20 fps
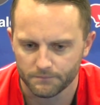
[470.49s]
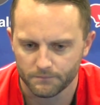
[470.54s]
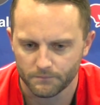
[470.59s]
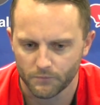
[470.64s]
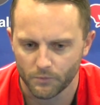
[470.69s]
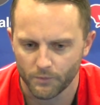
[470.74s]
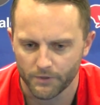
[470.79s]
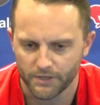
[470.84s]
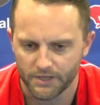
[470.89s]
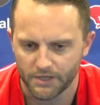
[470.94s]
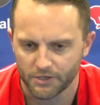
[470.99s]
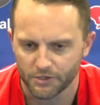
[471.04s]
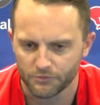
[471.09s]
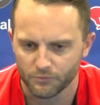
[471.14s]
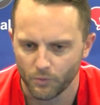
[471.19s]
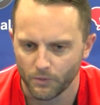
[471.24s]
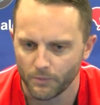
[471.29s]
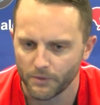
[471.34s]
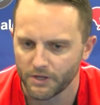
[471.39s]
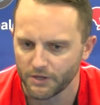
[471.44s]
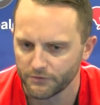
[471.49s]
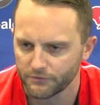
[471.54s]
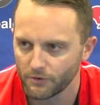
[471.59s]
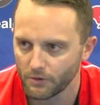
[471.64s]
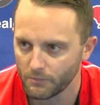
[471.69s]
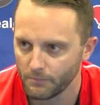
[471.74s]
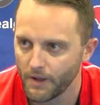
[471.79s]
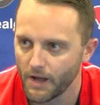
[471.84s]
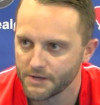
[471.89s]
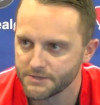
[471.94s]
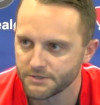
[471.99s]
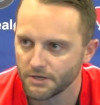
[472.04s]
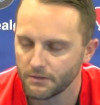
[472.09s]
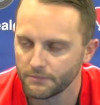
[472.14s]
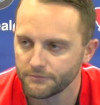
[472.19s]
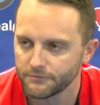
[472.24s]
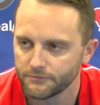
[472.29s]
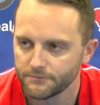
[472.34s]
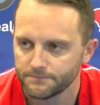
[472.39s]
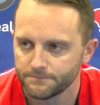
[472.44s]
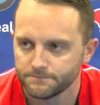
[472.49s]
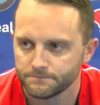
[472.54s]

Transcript: when we get certain matchups.